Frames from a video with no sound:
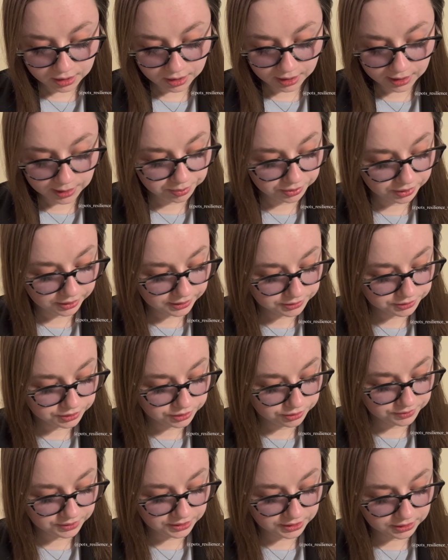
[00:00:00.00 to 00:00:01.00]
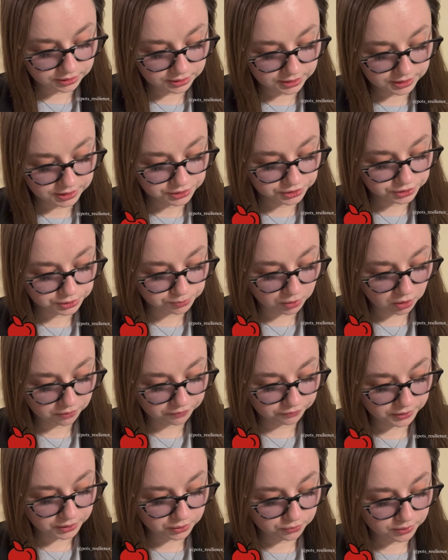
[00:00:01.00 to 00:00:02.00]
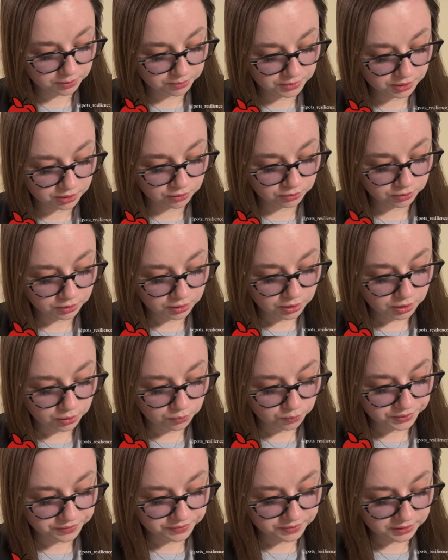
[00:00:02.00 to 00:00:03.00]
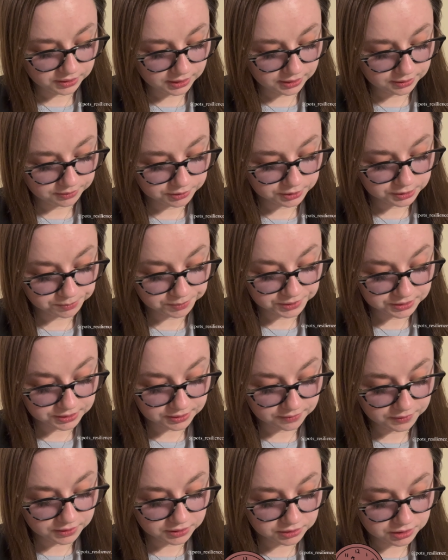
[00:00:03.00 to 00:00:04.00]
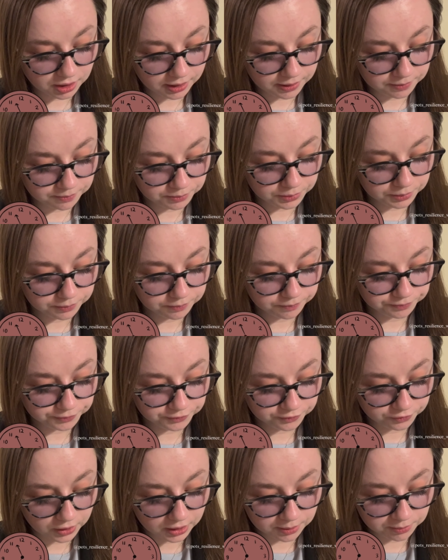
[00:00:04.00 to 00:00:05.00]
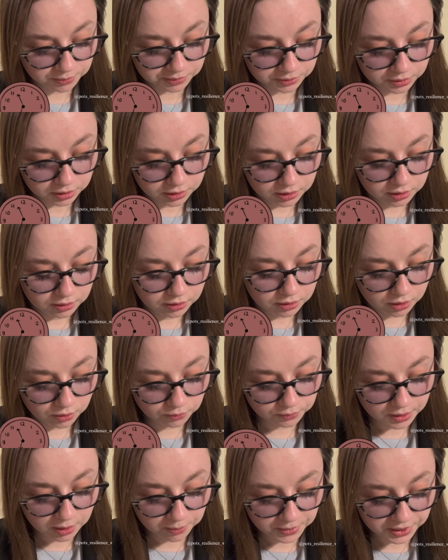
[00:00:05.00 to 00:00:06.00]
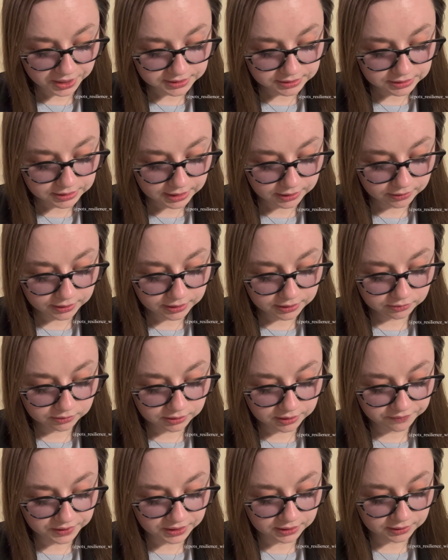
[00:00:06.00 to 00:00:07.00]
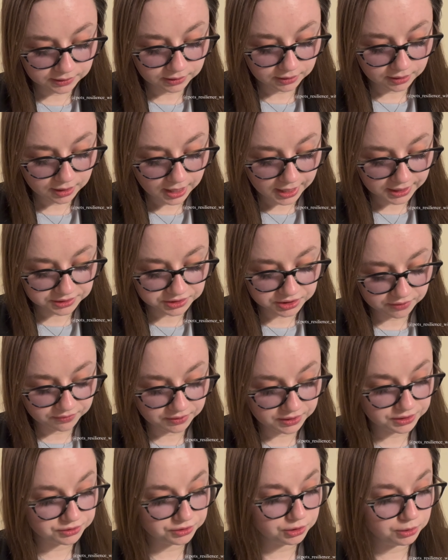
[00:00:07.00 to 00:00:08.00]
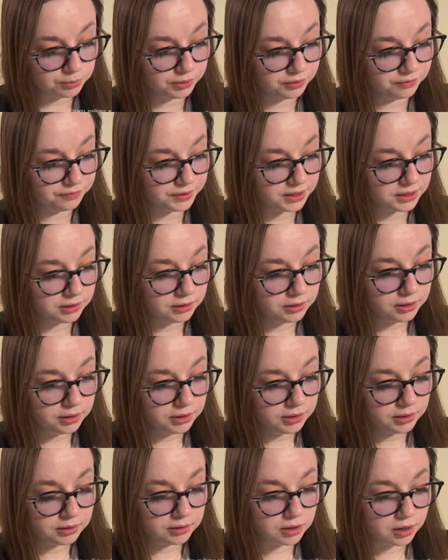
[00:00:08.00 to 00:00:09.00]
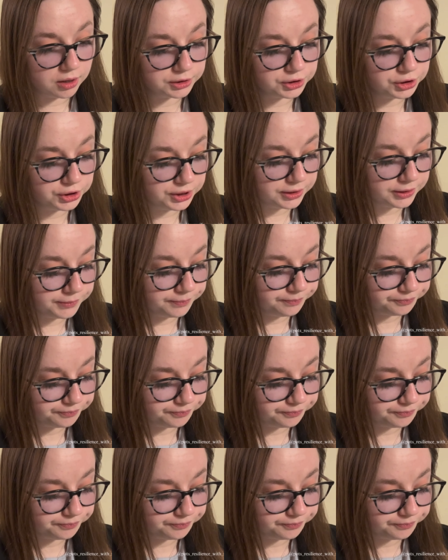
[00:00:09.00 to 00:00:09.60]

I plan to eat each small frequent meal within a specific time frame around my daily living activities to prevent nausea,